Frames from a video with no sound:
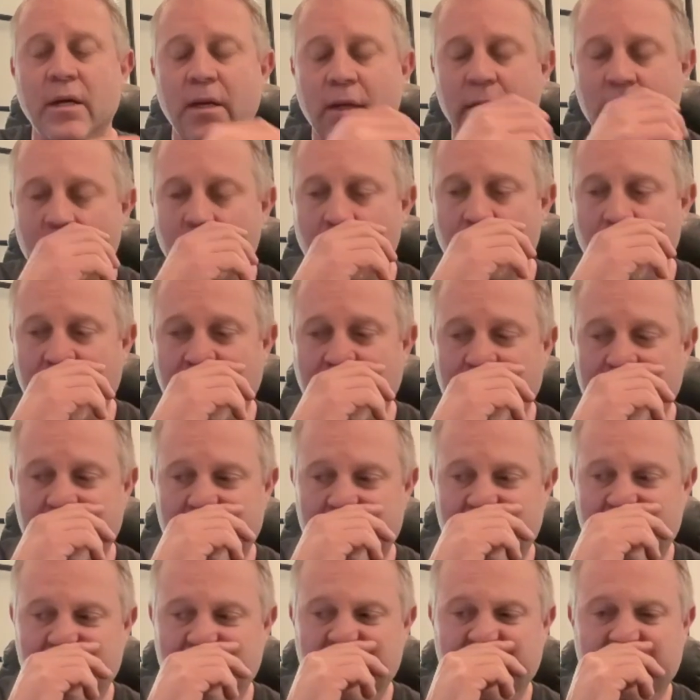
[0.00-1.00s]

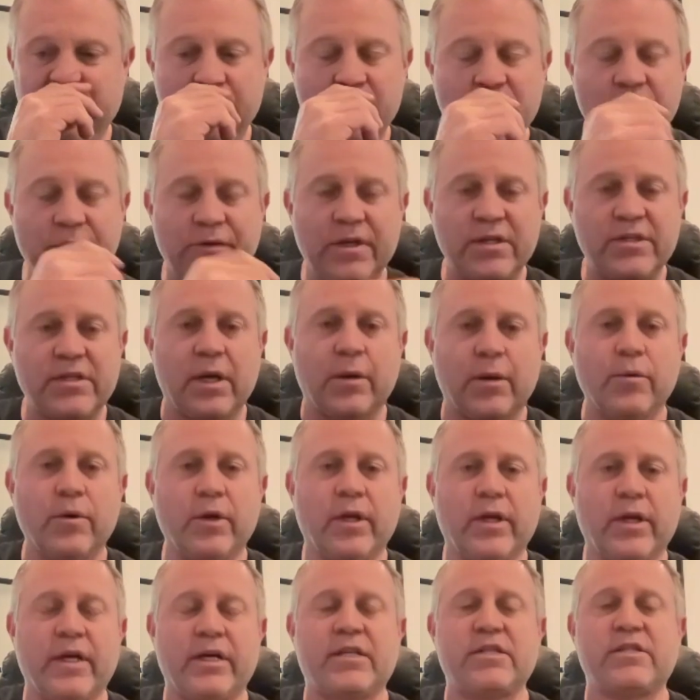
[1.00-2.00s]
But the movies that
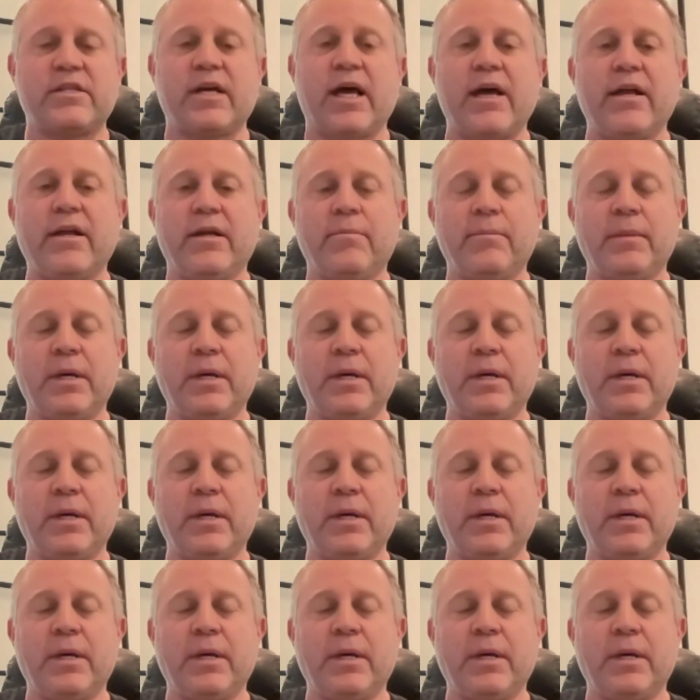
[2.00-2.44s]
really excited